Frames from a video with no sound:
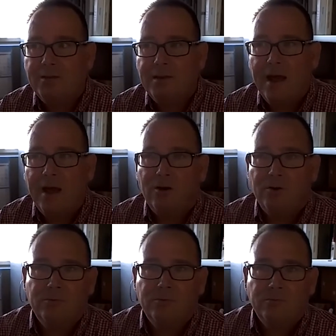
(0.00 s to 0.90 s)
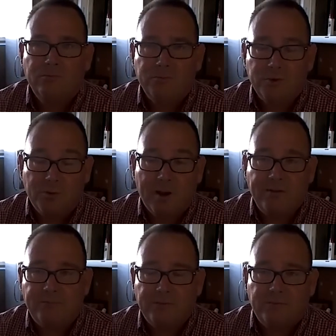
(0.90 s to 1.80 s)
now you're right,
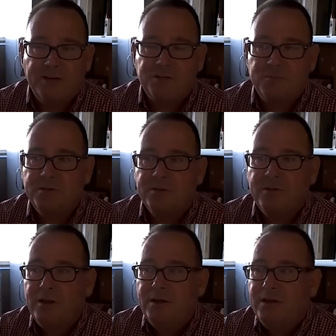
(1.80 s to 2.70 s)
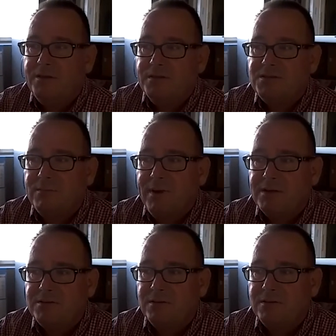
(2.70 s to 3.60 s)
for freshmen this
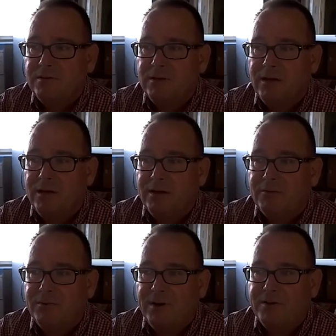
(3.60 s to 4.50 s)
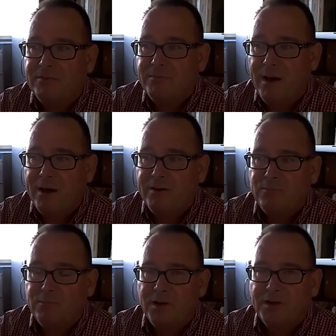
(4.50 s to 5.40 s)
semester. A friend of mine
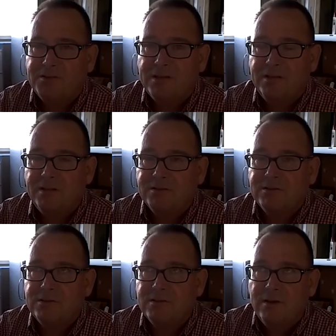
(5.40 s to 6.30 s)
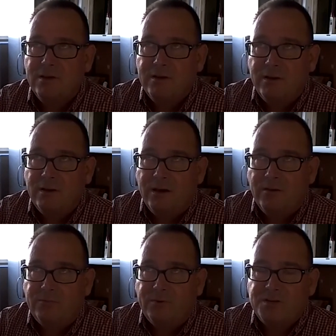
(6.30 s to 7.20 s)
sent his
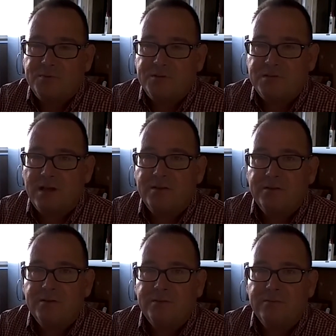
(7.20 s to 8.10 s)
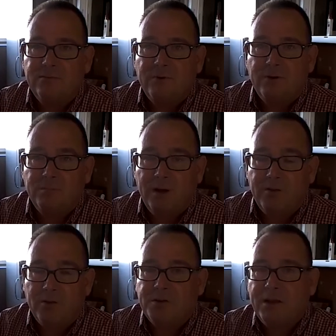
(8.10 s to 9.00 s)
freshman son from
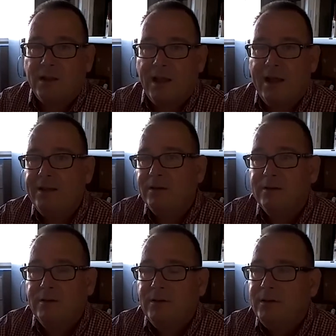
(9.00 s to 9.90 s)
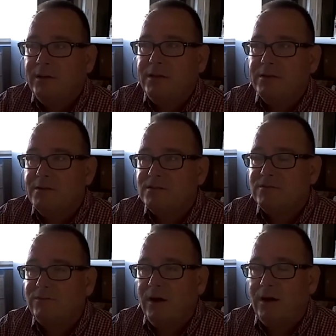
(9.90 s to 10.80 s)
North Carolina. here this
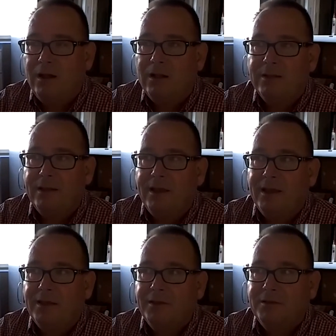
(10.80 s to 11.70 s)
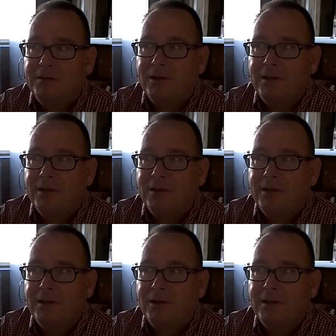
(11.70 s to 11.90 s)
fall, and